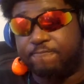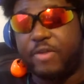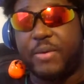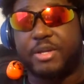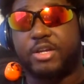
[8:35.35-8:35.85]

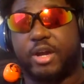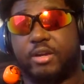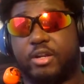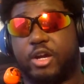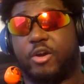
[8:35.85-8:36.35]
very good.
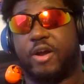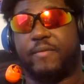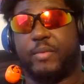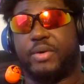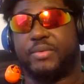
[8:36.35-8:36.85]
You know,
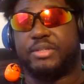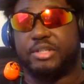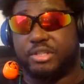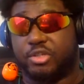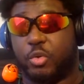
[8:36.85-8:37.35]
everyone was
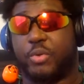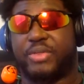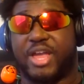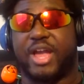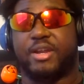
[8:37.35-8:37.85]
just doing what
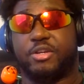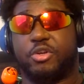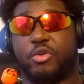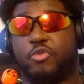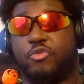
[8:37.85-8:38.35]
they had to
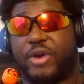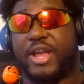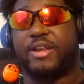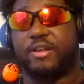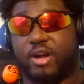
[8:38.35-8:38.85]
do,
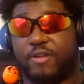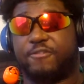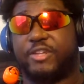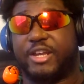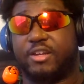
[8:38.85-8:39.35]
fight,
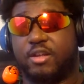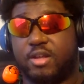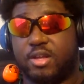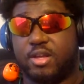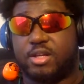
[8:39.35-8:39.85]
conflict,
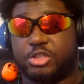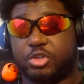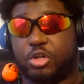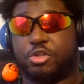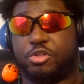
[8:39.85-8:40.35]

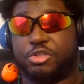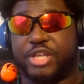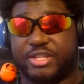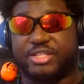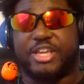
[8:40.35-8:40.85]
struggles,
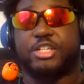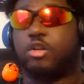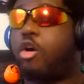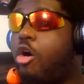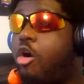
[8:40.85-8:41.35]

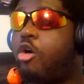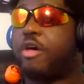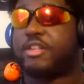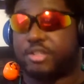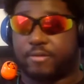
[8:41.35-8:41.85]
hesitation, all
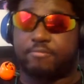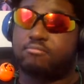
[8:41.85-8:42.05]
that stuff.